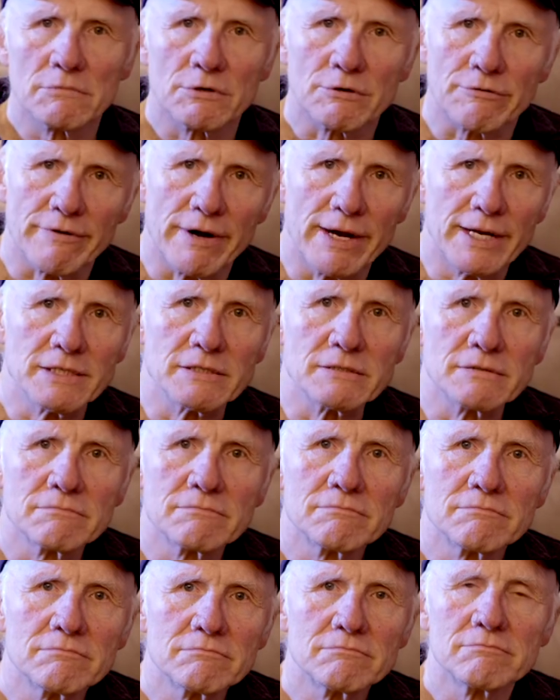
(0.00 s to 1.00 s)
Great.
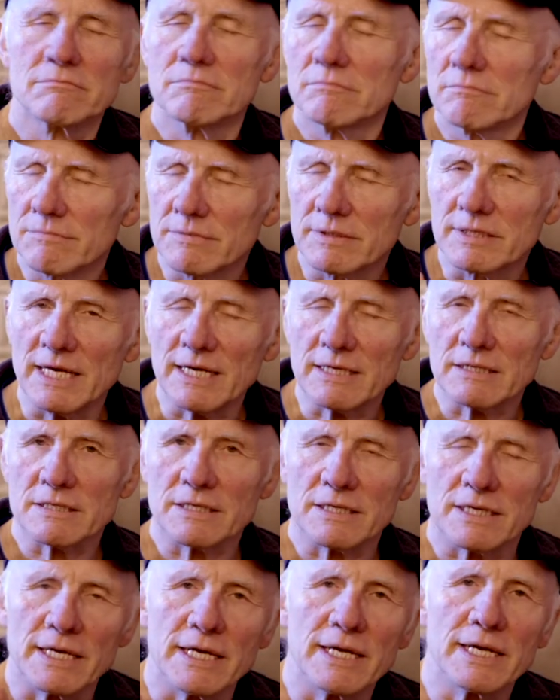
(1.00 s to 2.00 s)
That
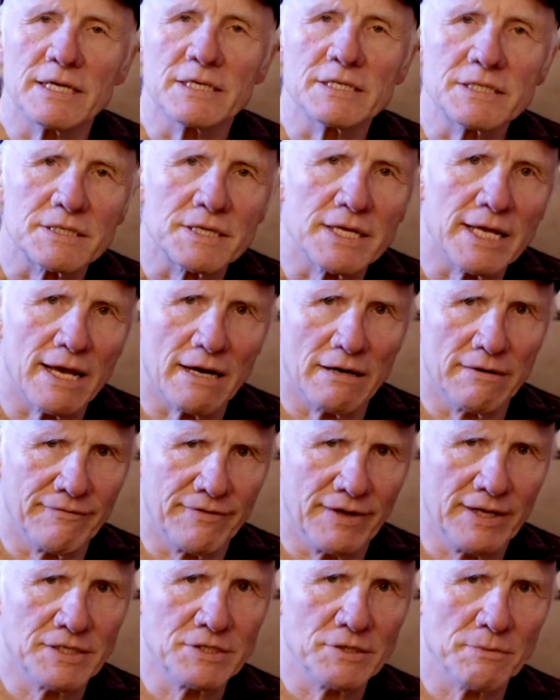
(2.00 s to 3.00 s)
is the
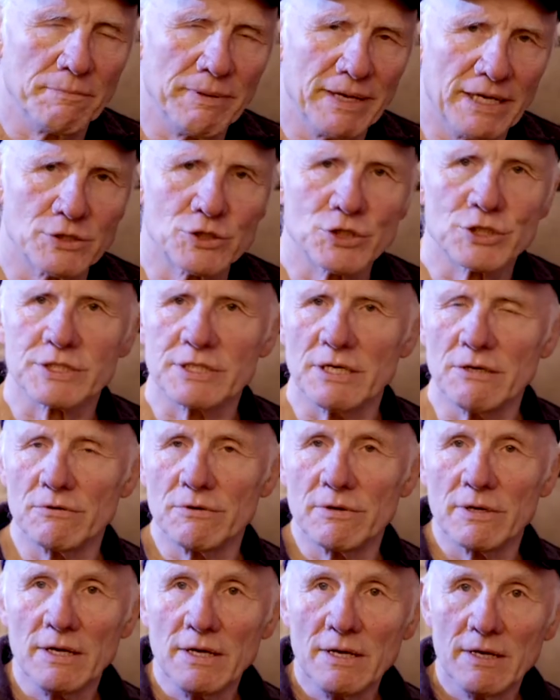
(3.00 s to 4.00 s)
elevator pitch.
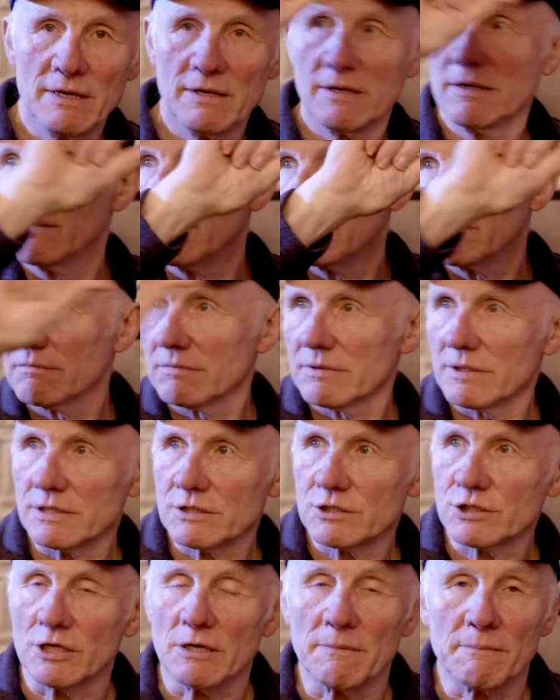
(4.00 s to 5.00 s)
So the
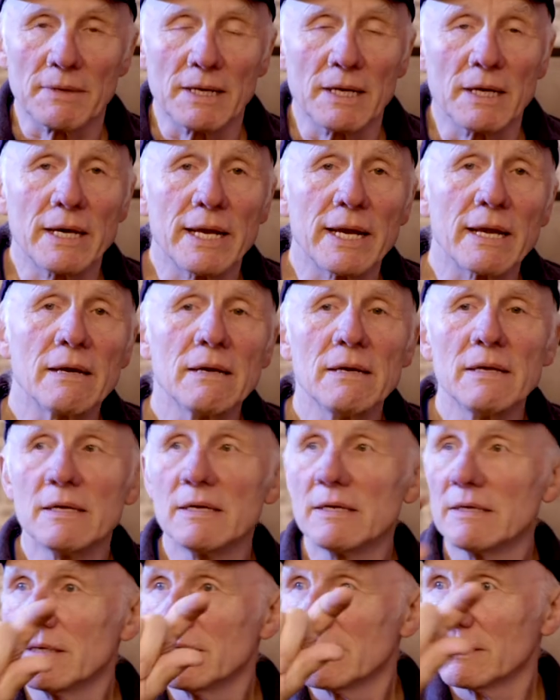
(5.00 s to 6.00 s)
top line,
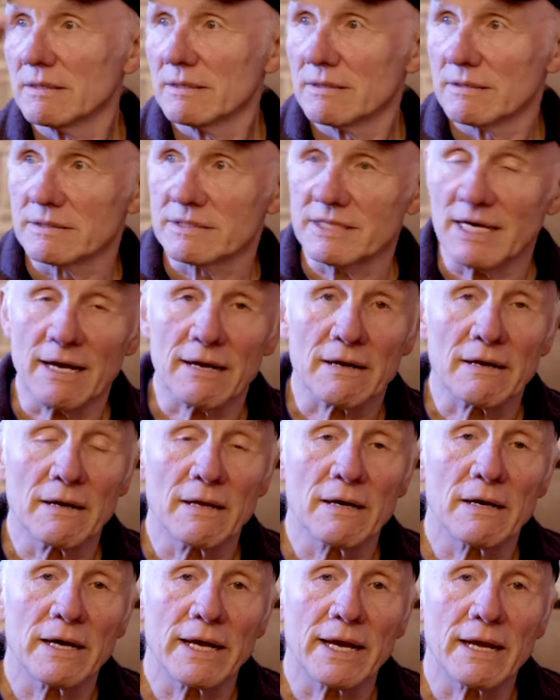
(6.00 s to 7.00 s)

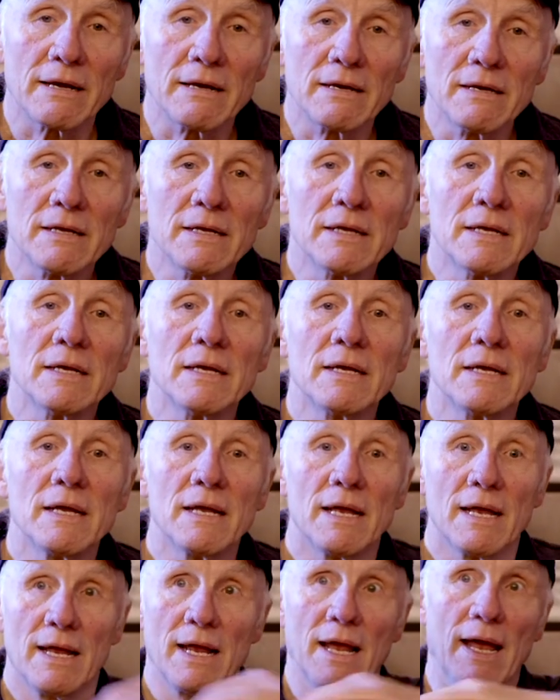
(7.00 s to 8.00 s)
tagline,
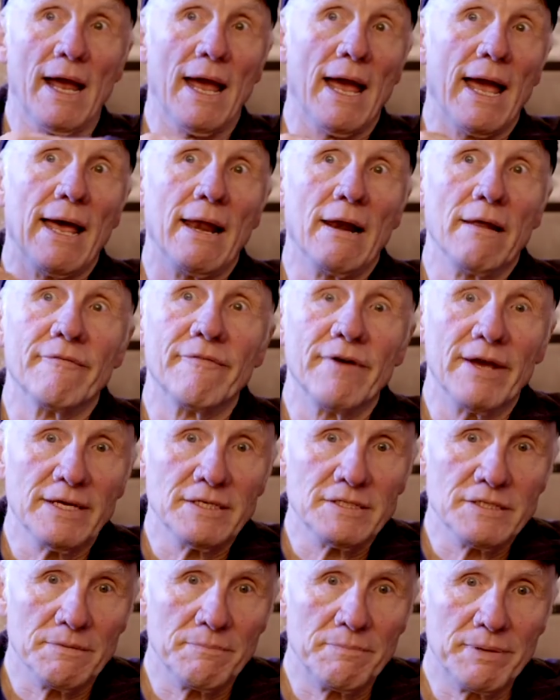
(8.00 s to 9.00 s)

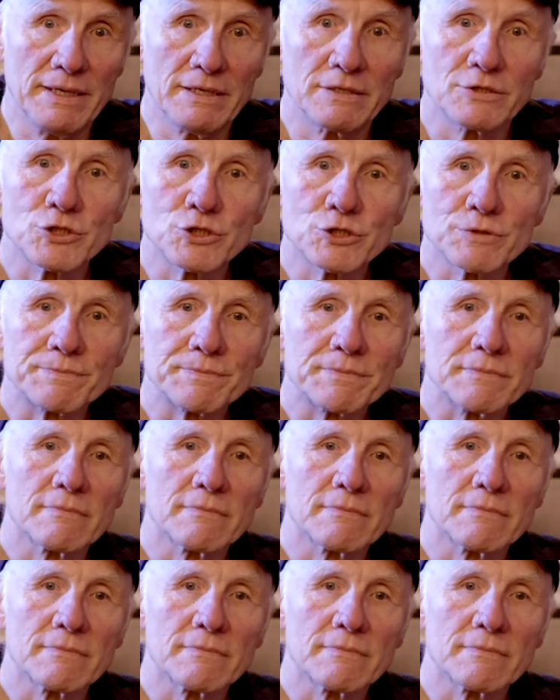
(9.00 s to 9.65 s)
elevator pitch.